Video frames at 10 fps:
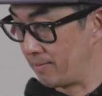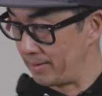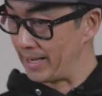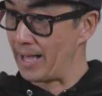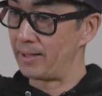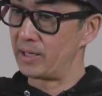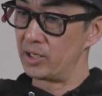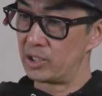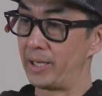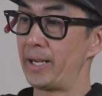In reality,
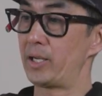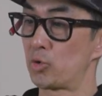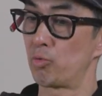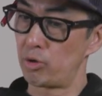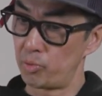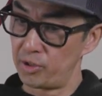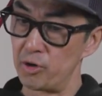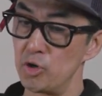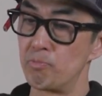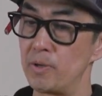in today's world with
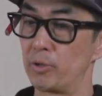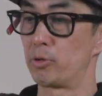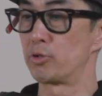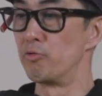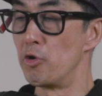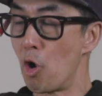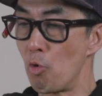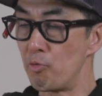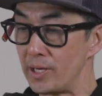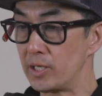a new build, there's
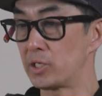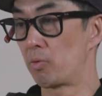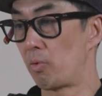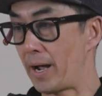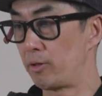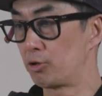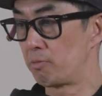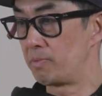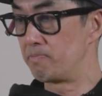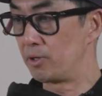no reason why there
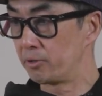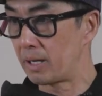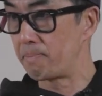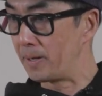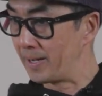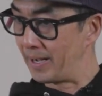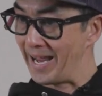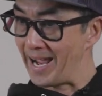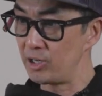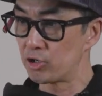should be build up on
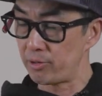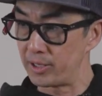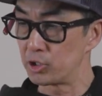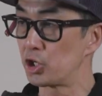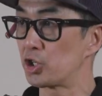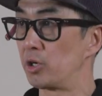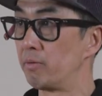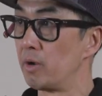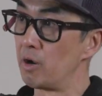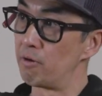any
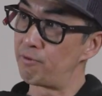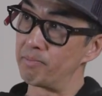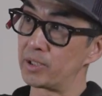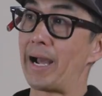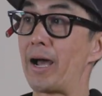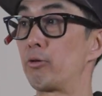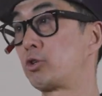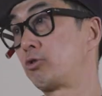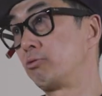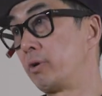transition from tile
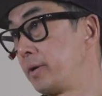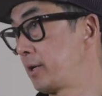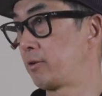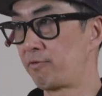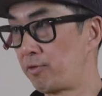to another